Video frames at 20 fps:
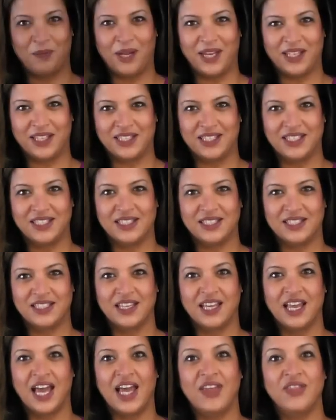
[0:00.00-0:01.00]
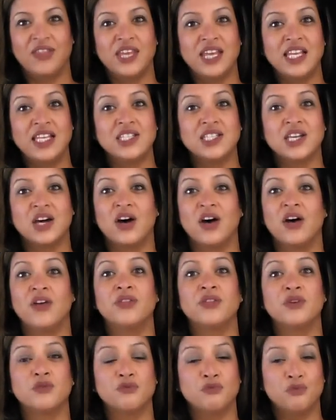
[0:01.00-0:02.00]
plexus, and these
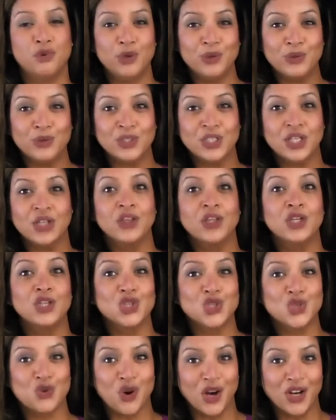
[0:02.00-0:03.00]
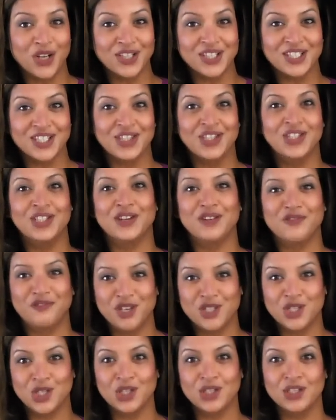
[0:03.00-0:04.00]
are the roots, the trunks, the
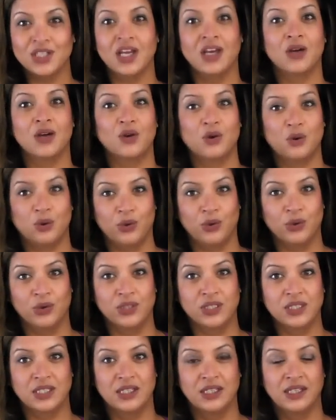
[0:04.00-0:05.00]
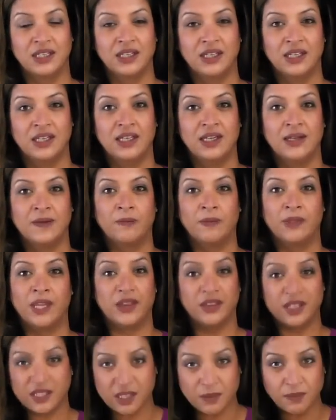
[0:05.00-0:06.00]
divisions, and cords.
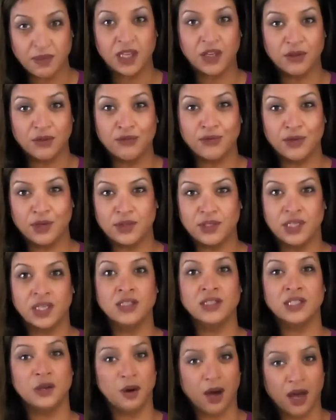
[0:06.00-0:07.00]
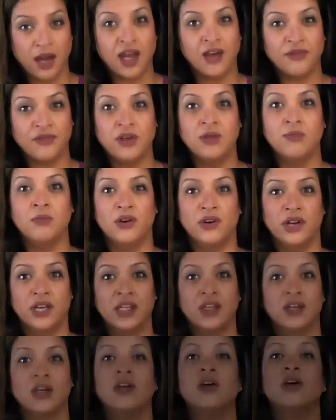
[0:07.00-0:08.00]
Now, this can be confusing, so I have the
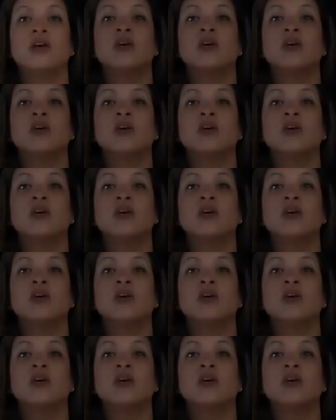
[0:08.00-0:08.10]
mnemonic